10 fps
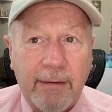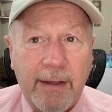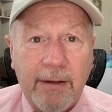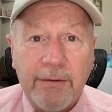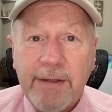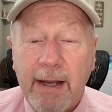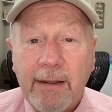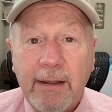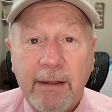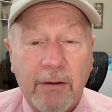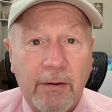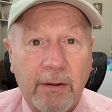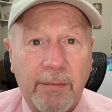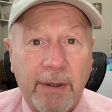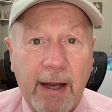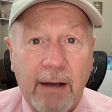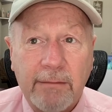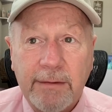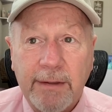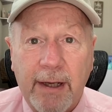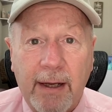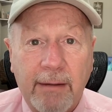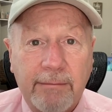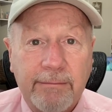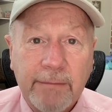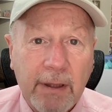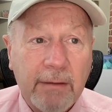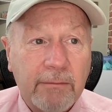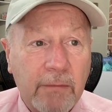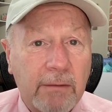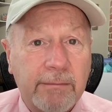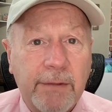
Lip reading: entertaining. You're going to be out, well,